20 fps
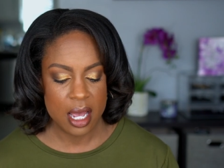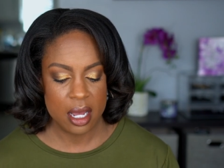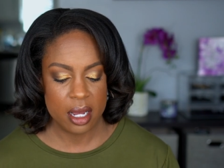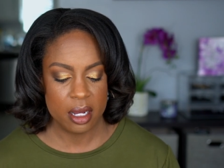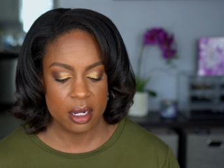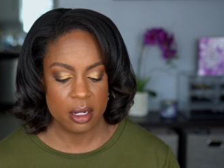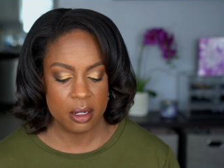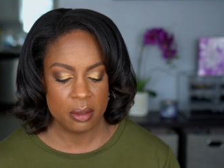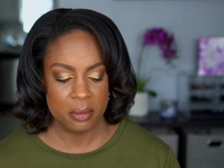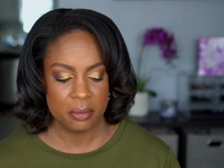
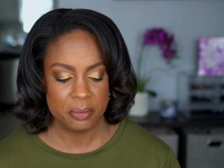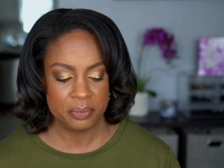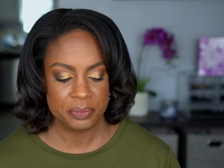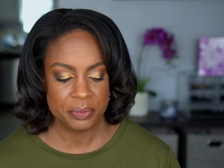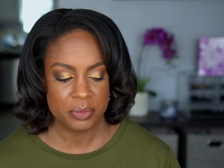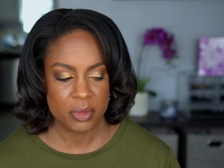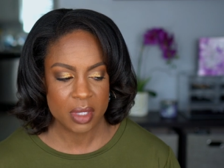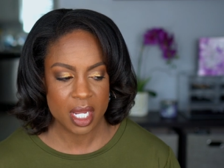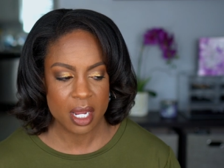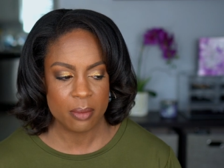
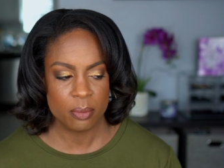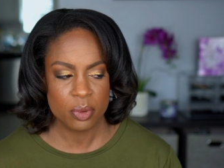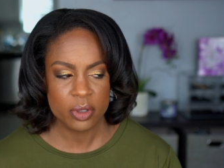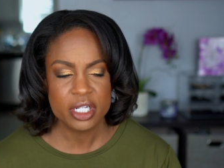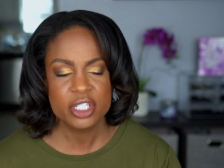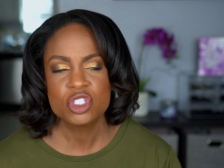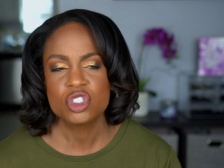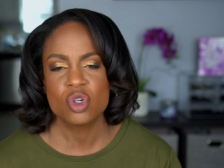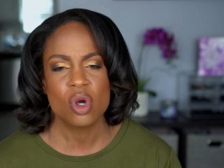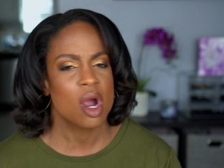Um, I'm
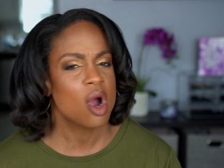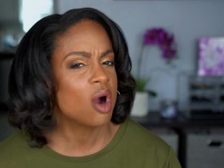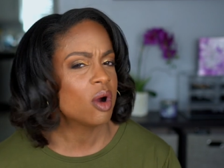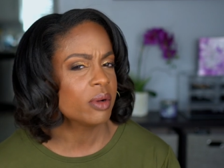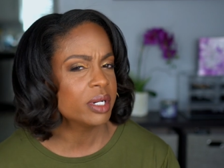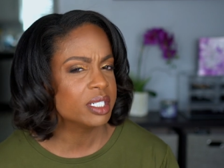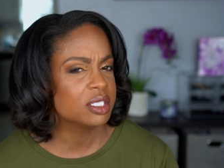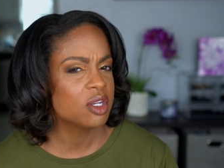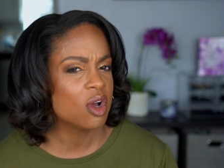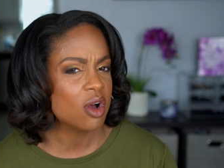pretty sure I
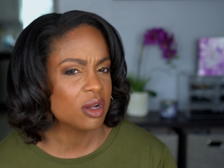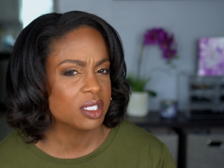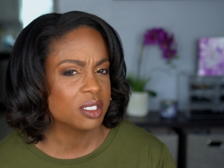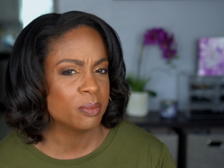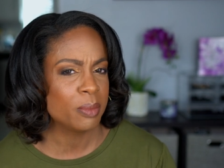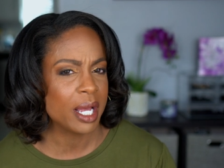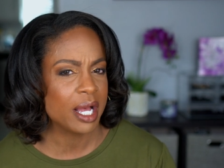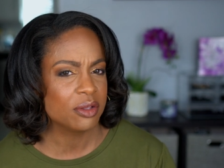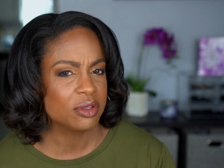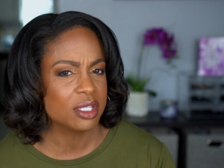already talked
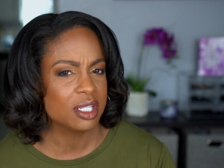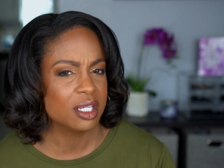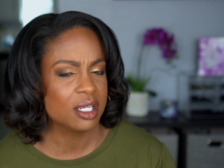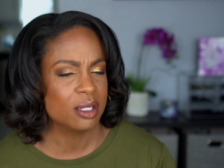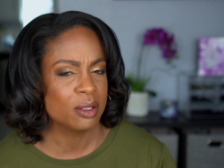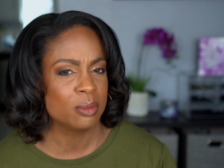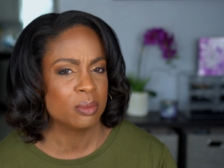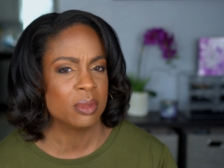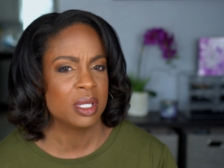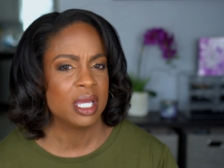about
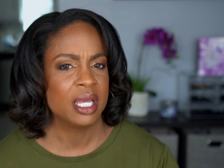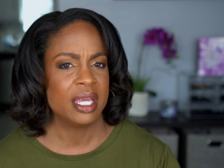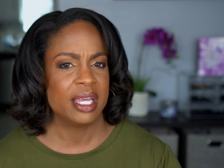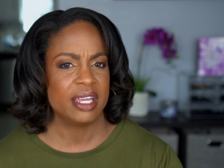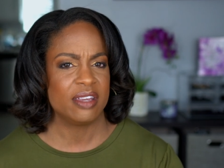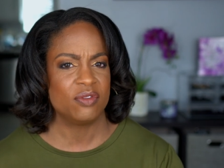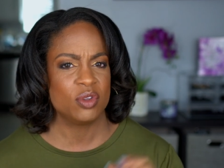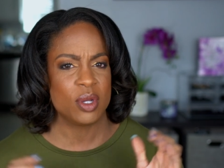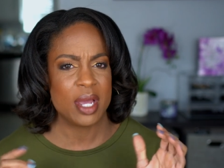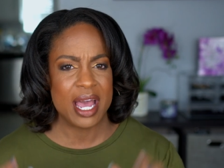them.
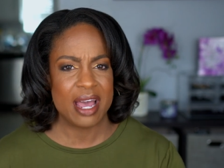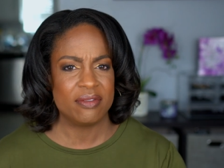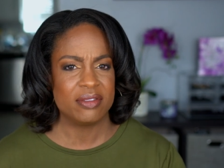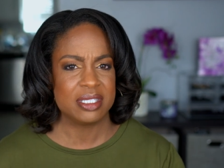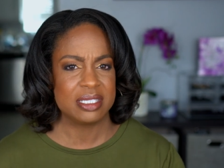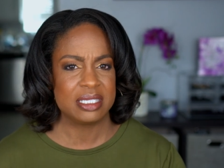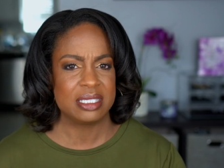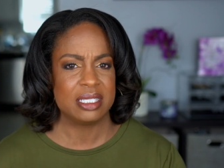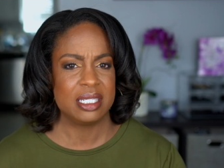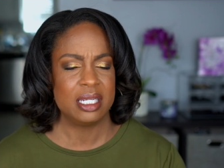If you
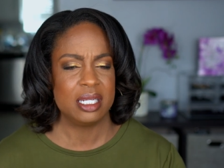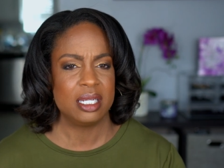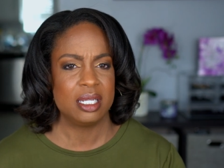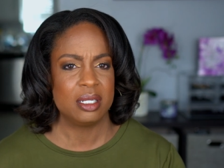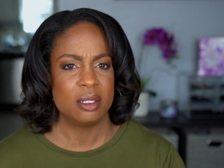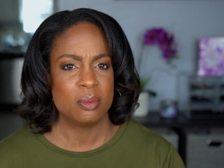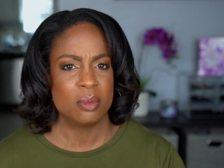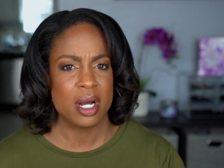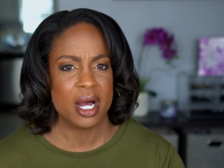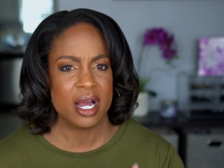haven't
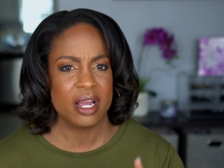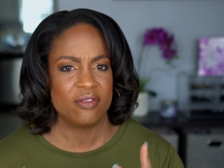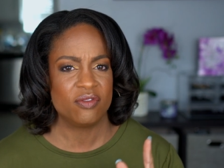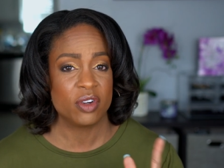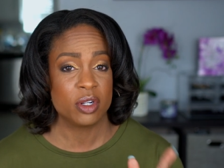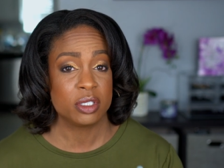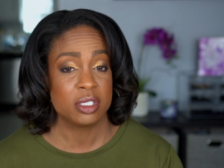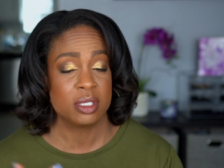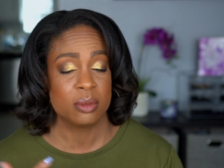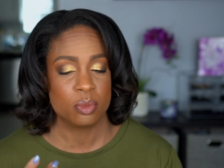seen my
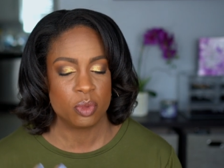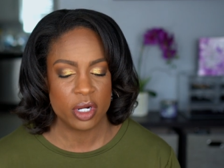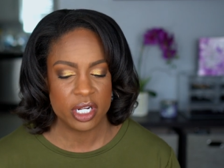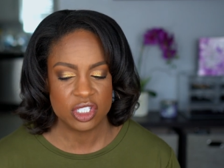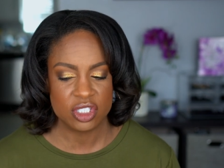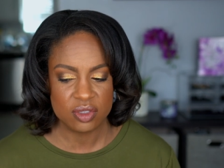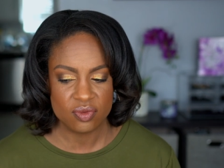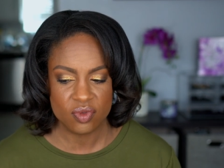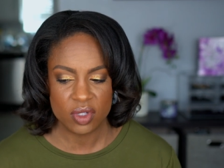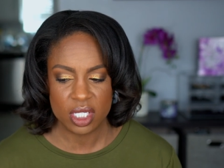first
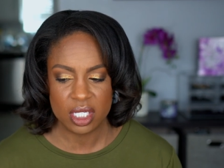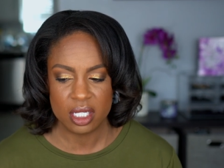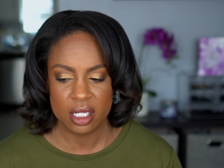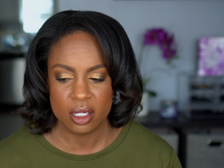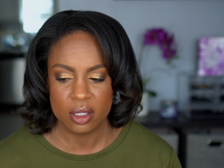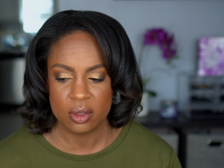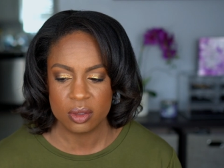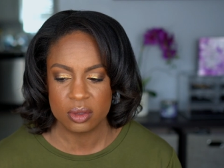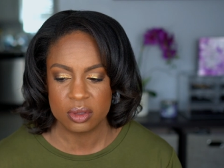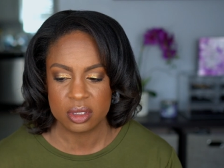impression
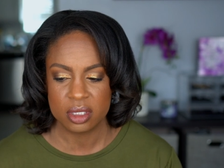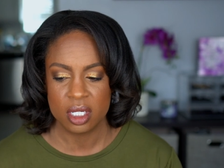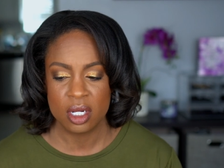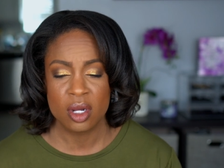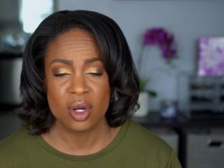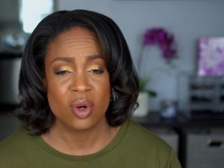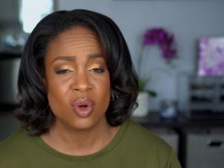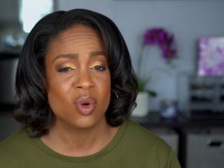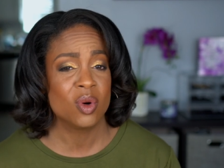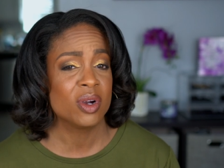videos
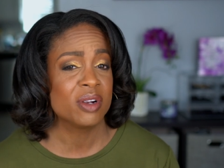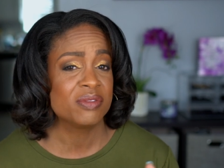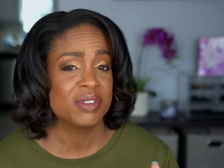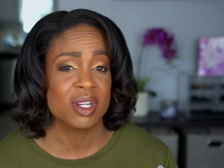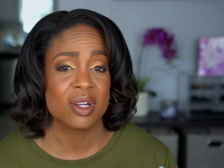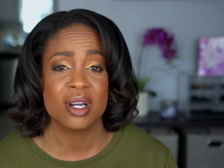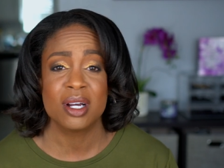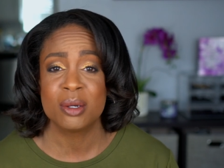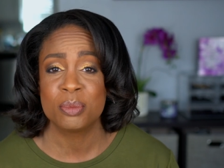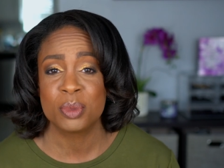or if
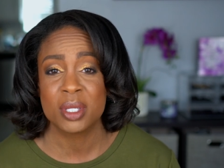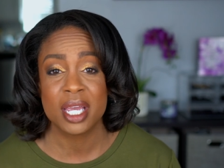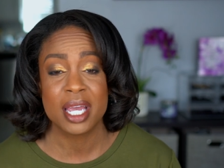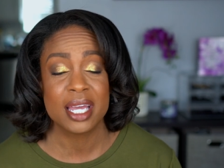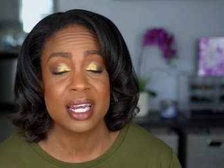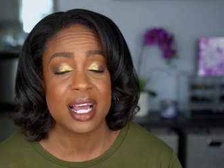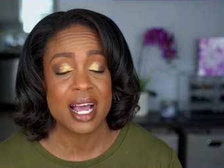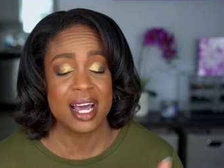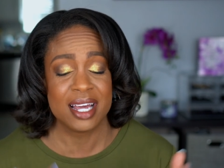they're up yet,